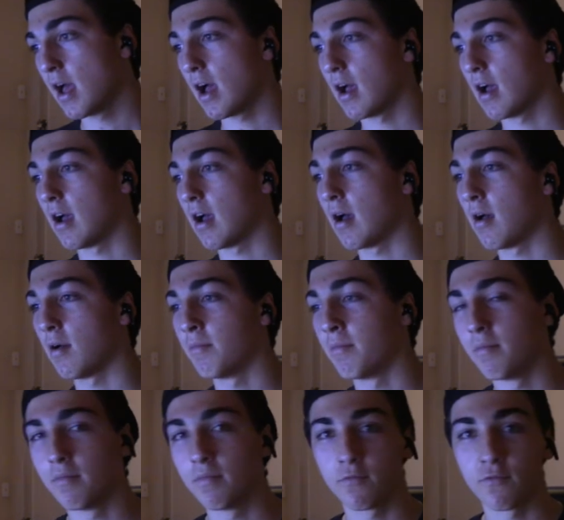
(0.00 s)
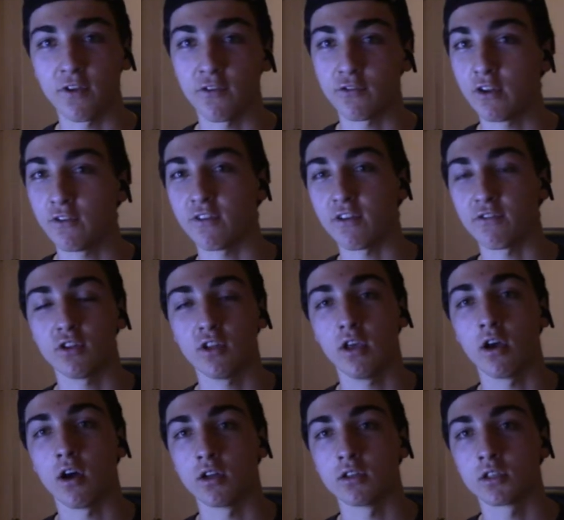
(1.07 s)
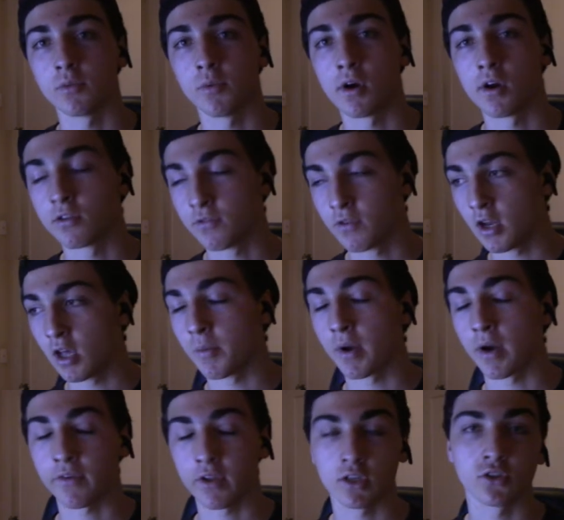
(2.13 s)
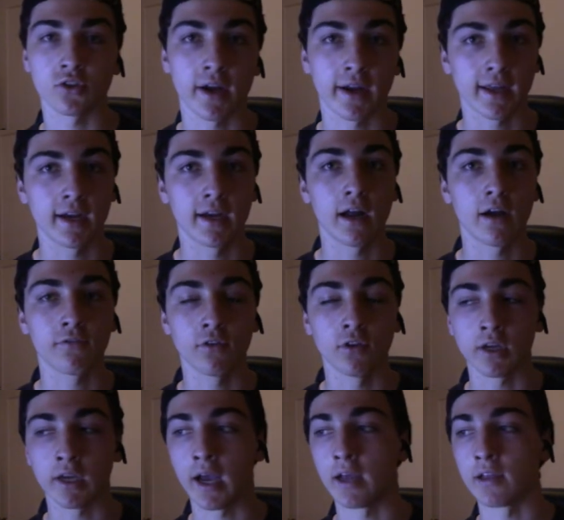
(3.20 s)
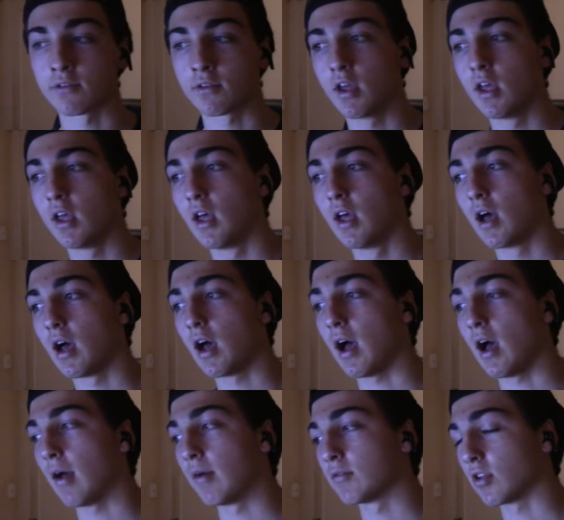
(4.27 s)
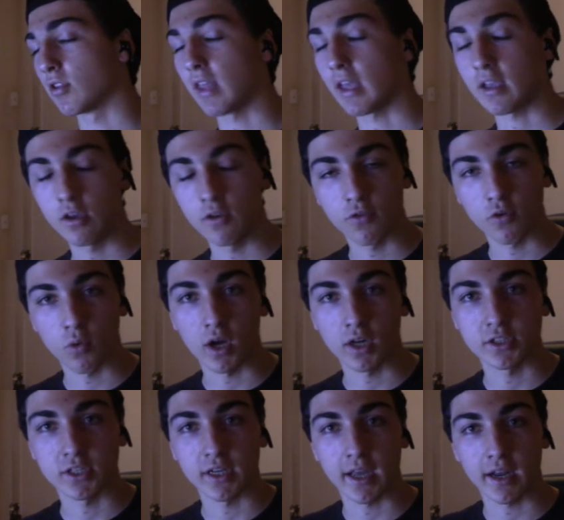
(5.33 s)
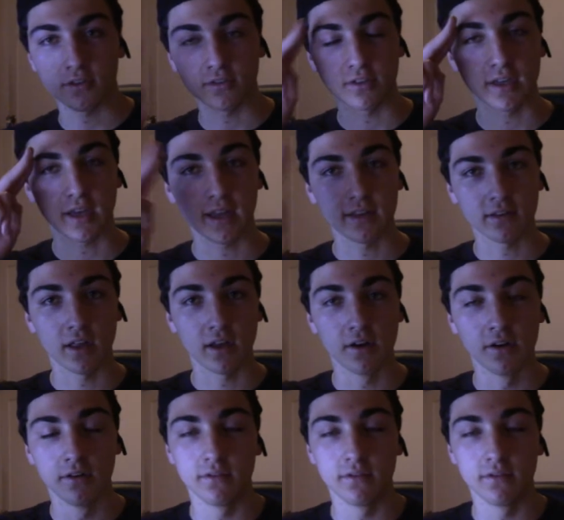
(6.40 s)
50-50 on tomorrow's video, but I'm going to try and get it out for you guys. So thank you for watching, and I'll see you guys later.